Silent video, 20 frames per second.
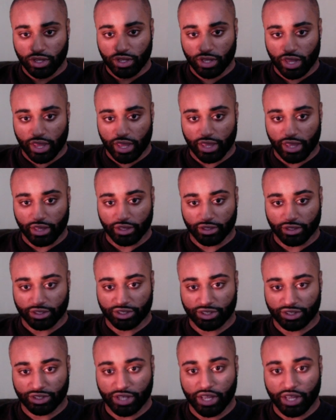like
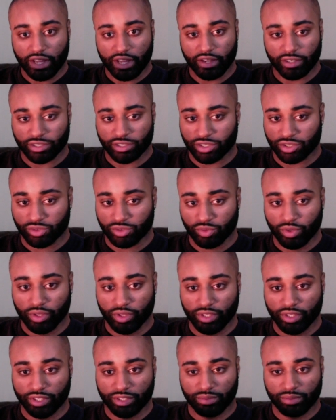stairs is
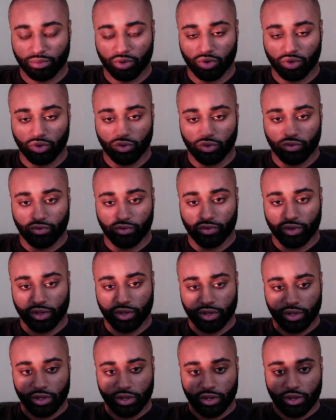really smooth,
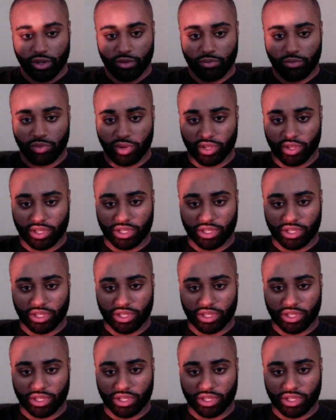but